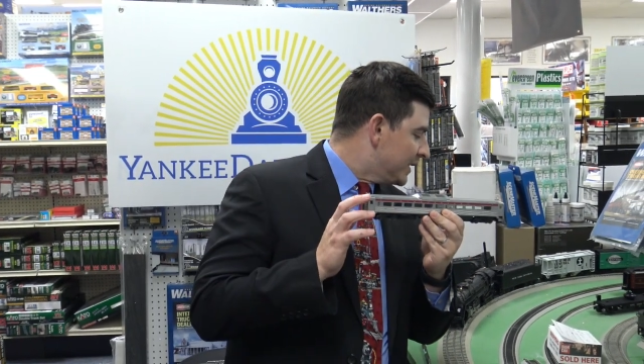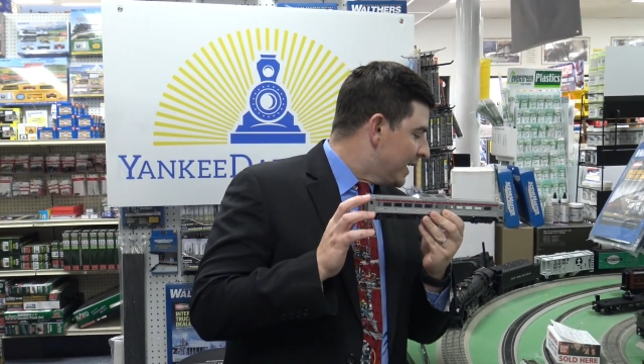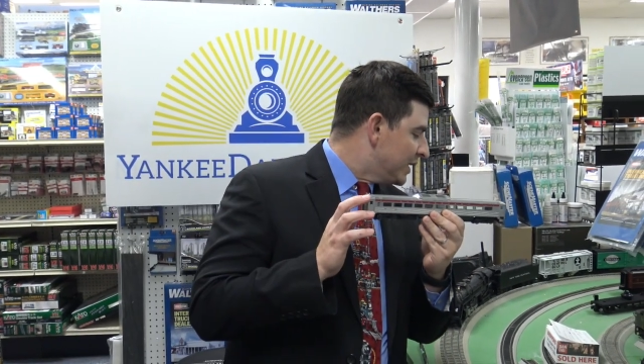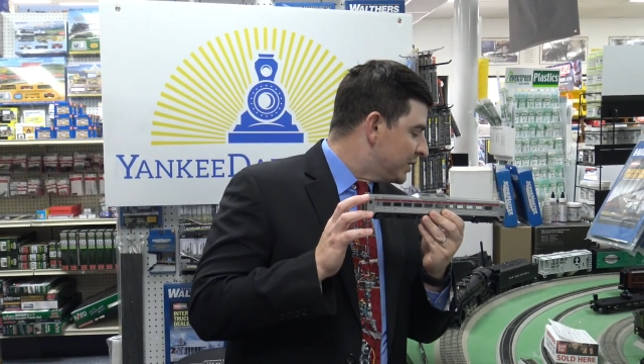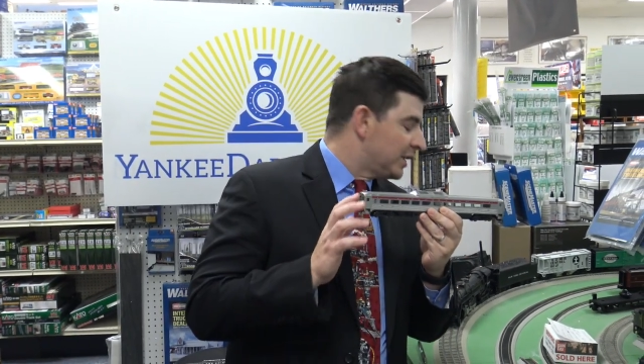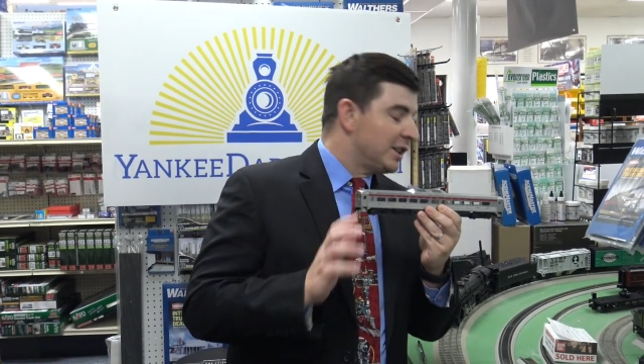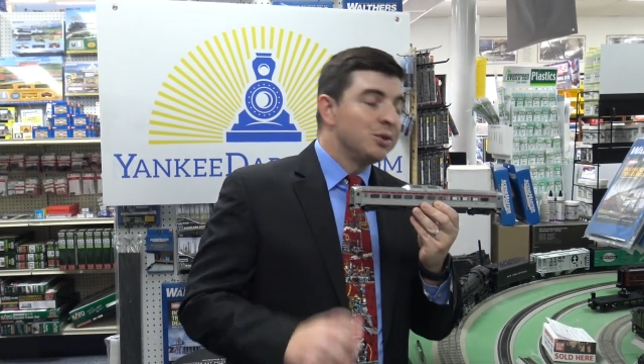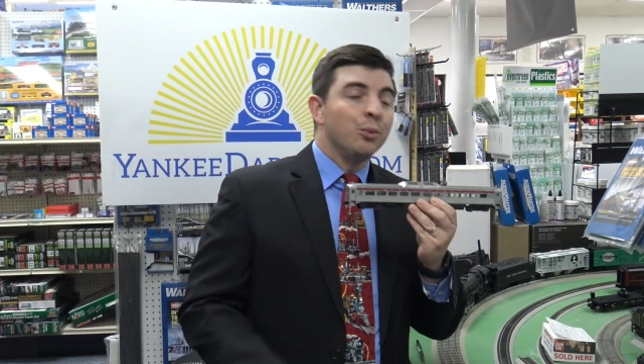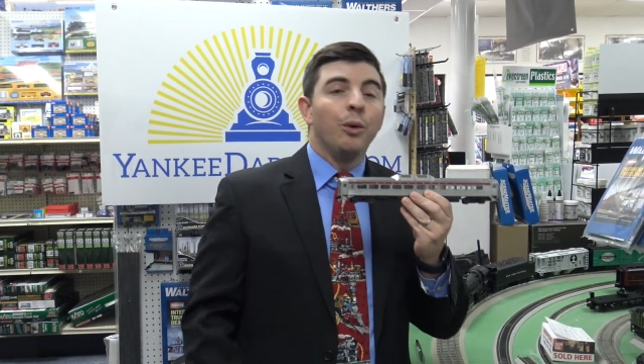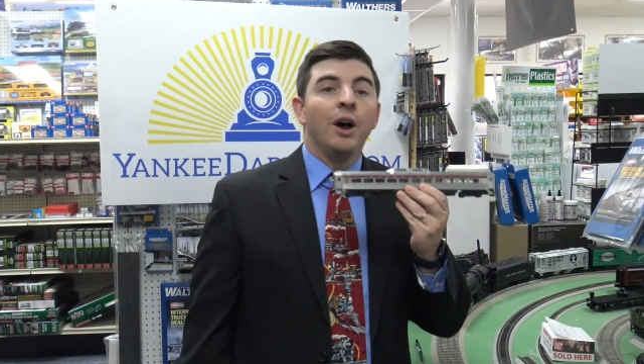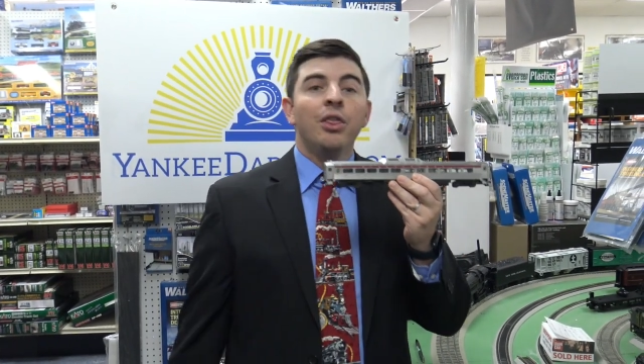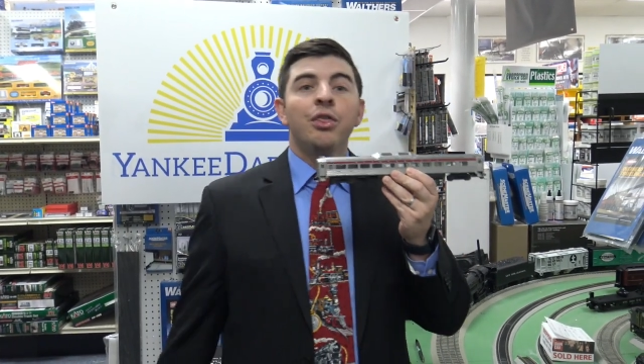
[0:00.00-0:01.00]
engine is
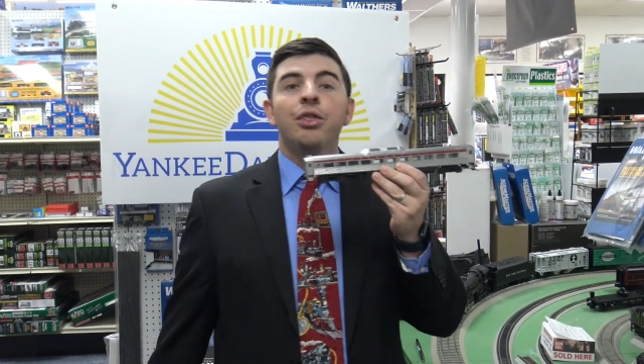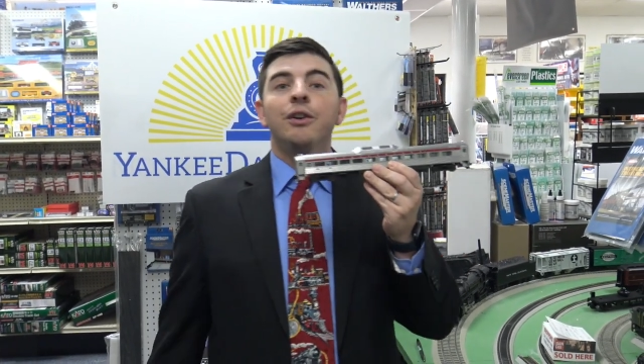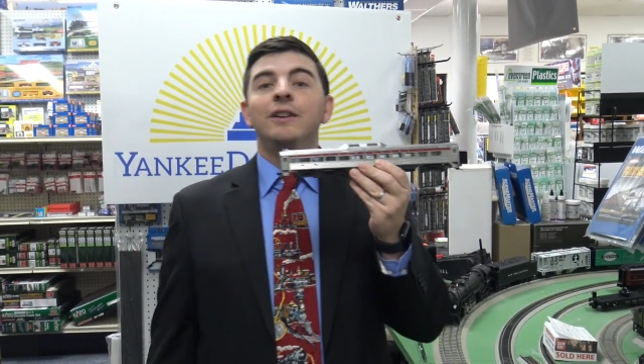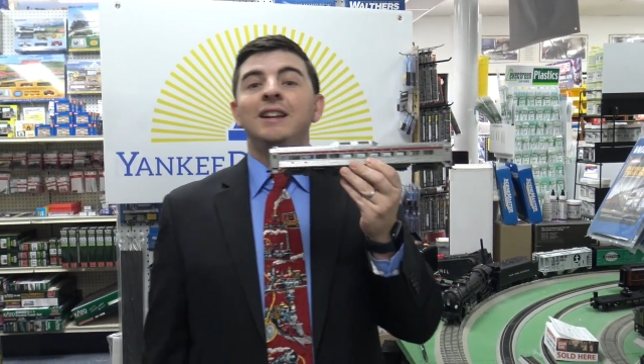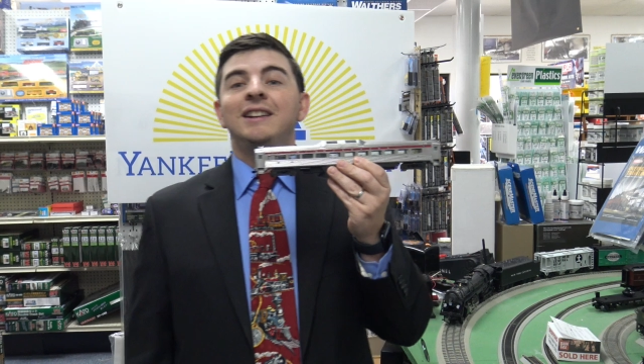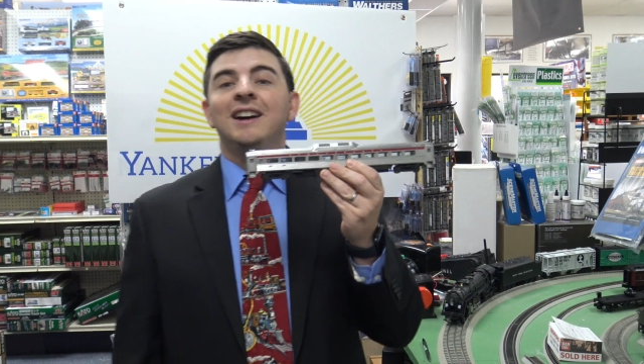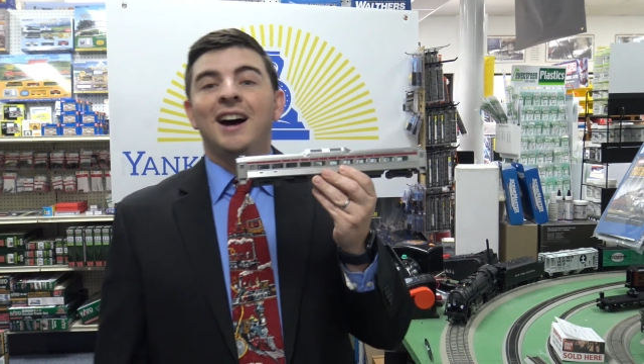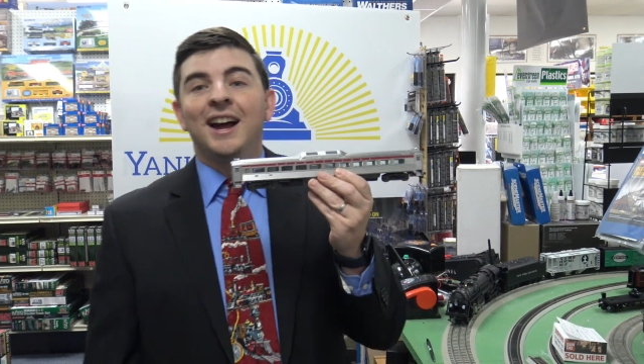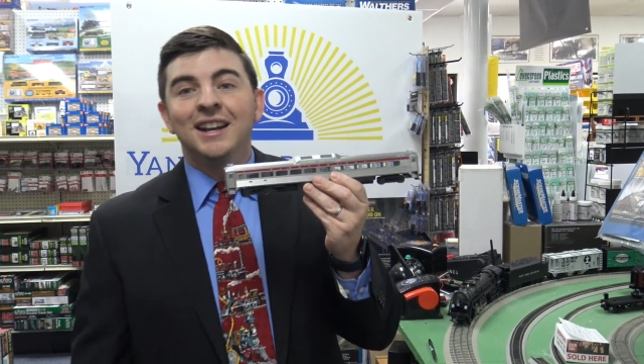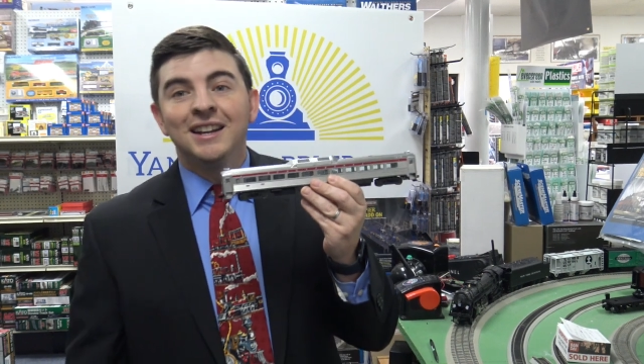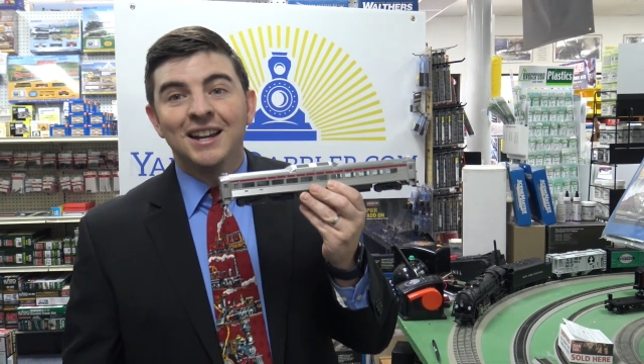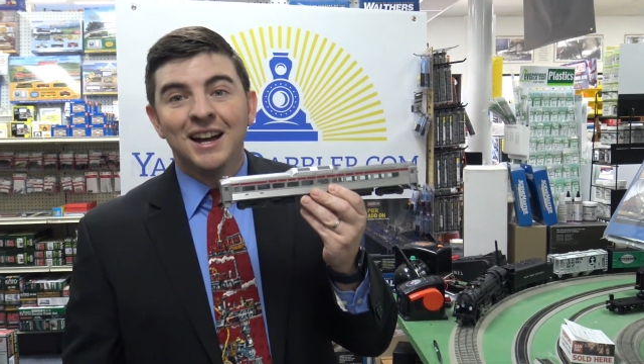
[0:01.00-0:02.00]
one
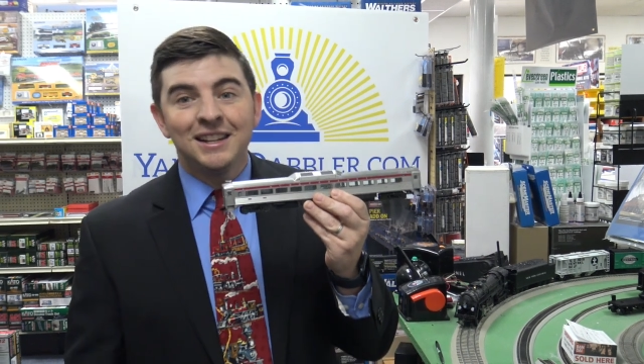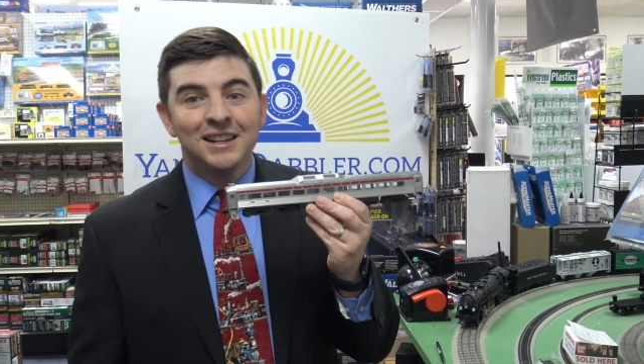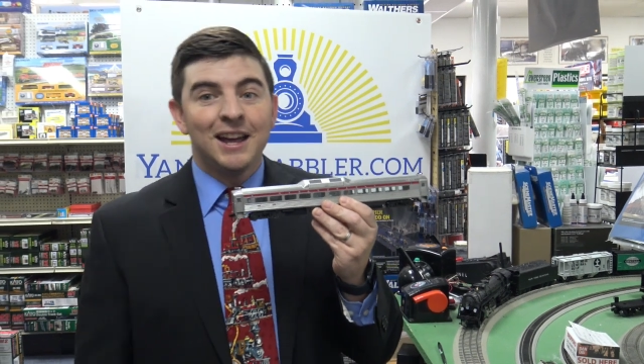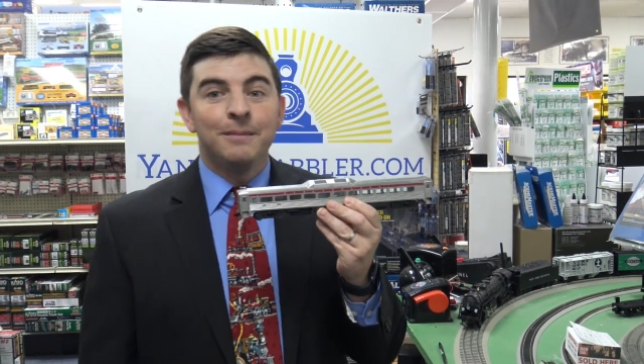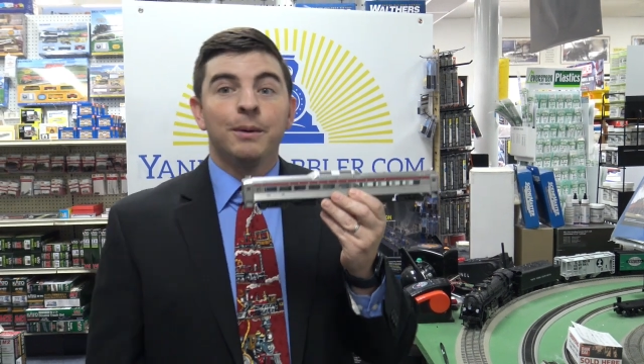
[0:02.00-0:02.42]
thirty-nine ninety-eight,